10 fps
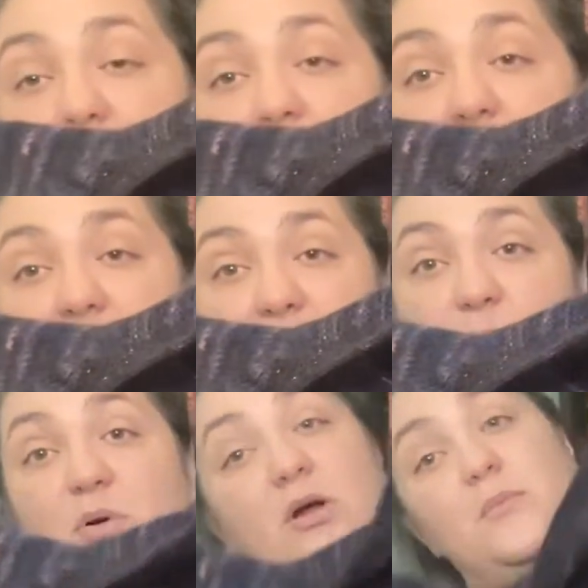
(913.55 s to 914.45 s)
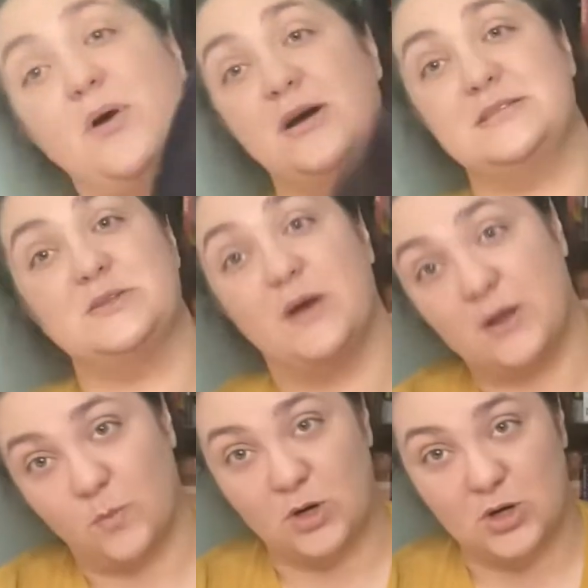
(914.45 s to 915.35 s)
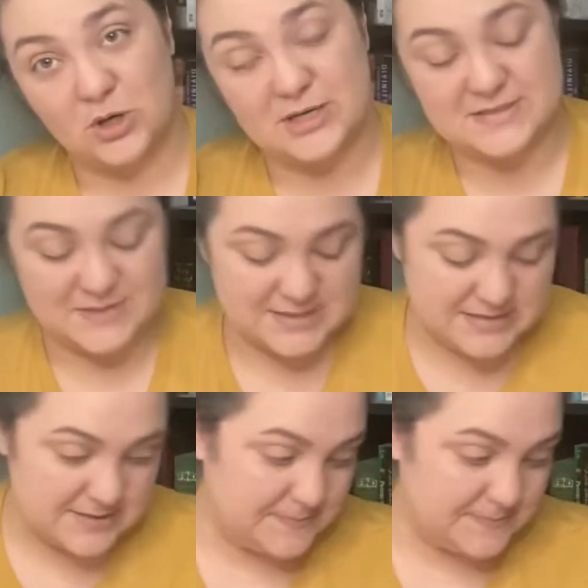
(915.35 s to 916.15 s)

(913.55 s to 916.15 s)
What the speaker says: it got put on pause so I can work on Christmas.